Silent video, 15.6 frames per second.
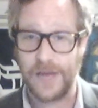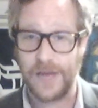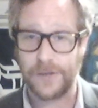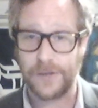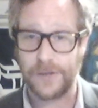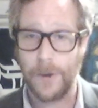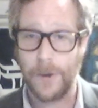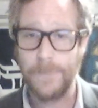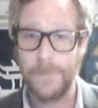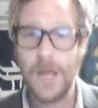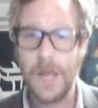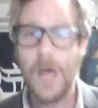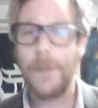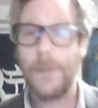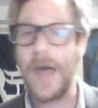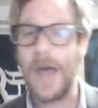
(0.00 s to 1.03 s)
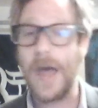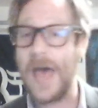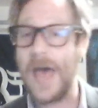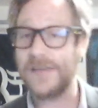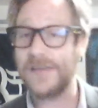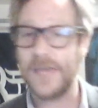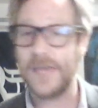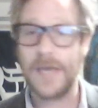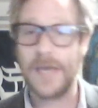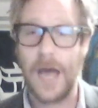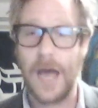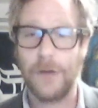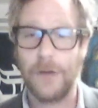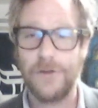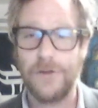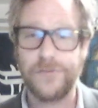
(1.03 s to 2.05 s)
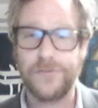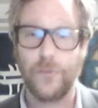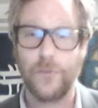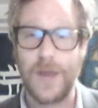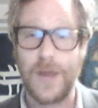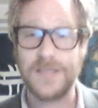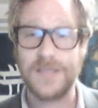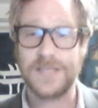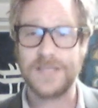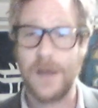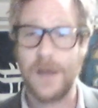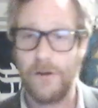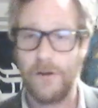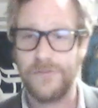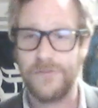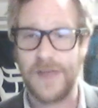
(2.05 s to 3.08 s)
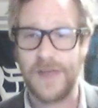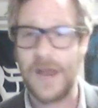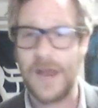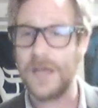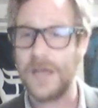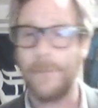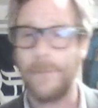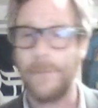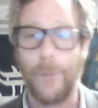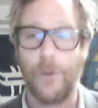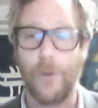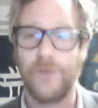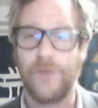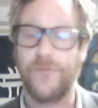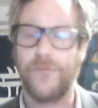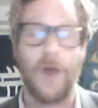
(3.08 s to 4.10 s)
by asking Congress to raise tariffs on any imported farm goods